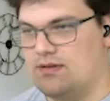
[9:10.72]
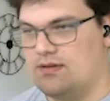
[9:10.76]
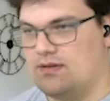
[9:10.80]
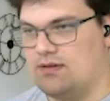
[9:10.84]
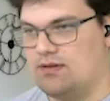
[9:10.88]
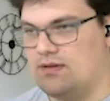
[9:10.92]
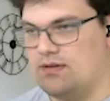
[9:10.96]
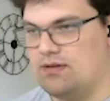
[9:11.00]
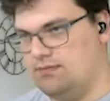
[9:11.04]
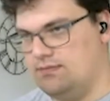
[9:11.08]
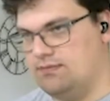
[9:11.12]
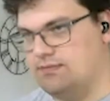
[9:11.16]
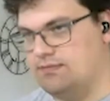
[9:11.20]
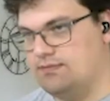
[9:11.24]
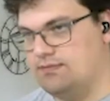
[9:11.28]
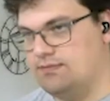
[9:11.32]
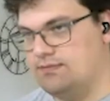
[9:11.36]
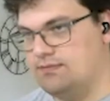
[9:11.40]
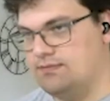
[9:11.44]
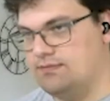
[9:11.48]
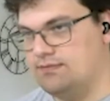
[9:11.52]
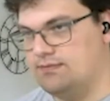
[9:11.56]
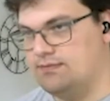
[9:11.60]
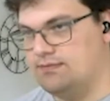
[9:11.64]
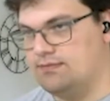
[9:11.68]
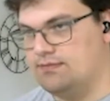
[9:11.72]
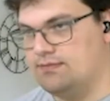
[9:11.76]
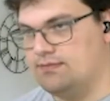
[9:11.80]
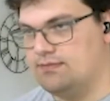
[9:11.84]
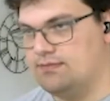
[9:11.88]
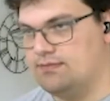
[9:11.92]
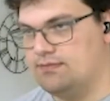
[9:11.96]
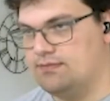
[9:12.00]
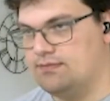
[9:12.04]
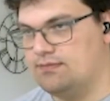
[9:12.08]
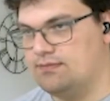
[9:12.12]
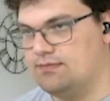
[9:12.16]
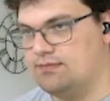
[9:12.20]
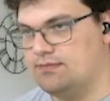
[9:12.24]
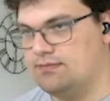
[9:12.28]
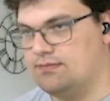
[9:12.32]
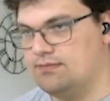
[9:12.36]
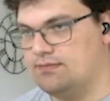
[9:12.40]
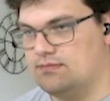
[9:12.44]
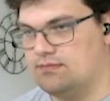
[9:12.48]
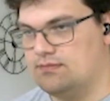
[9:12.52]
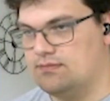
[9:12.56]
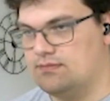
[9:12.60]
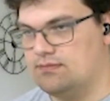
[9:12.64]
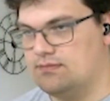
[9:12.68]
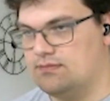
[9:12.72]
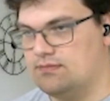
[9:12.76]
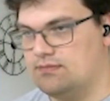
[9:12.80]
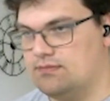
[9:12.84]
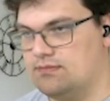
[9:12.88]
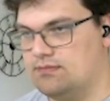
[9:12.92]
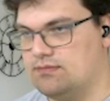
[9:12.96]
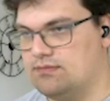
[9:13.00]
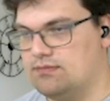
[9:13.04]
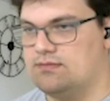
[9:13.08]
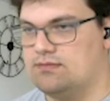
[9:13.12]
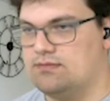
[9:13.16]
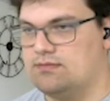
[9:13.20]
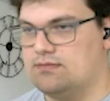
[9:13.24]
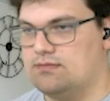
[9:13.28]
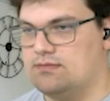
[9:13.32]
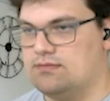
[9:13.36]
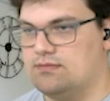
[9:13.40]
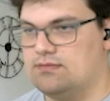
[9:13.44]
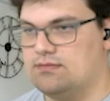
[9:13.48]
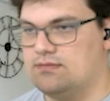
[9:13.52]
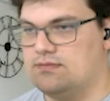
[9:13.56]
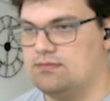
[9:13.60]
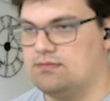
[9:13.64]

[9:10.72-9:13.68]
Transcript: (silence)